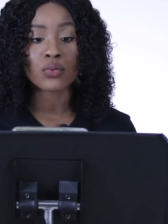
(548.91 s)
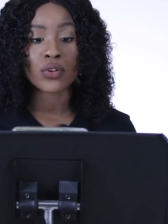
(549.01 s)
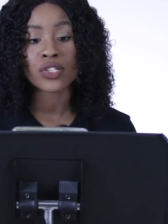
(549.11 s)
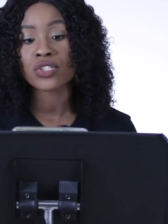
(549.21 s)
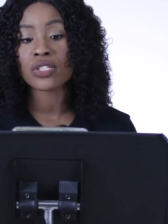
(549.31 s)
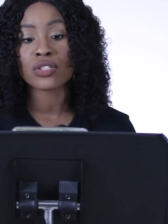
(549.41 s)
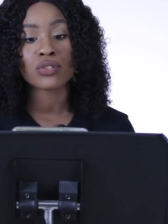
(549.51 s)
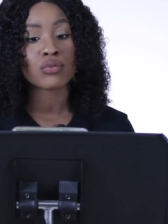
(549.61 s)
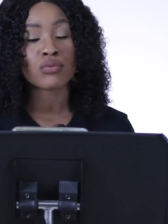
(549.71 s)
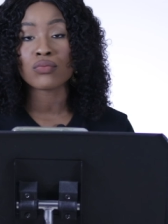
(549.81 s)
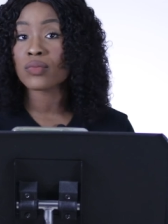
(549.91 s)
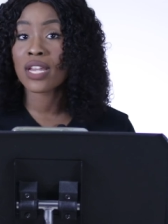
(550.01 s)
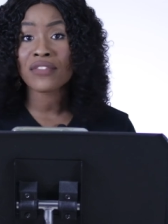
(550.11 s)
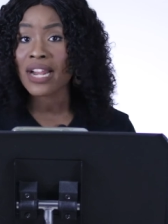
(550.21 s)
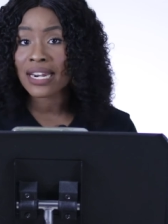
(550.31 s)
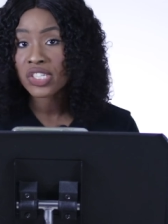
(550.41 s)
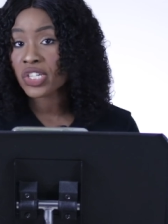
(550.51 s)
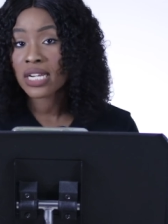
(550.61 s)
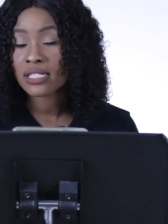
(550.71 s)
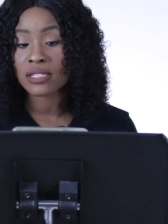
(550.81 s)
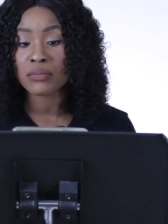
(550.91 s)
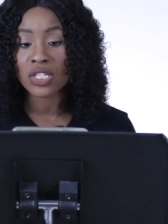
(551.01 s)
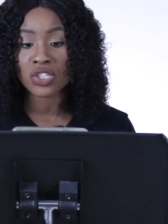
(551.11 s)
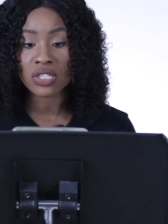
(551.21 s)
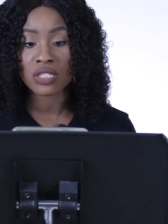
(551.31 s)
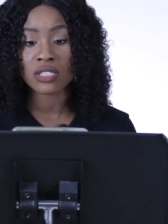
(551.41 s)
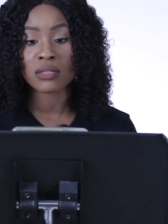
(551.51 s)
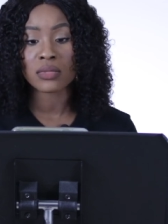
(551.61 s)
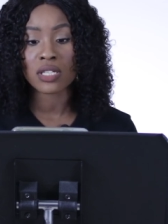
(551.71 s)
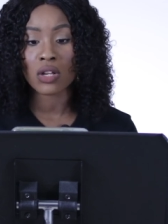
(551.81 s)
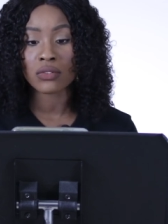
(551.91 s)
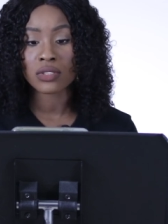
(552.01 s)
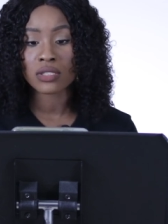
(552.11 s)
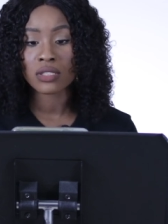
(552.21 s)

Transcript: Christians who never had a chance to meet Jesus themselves.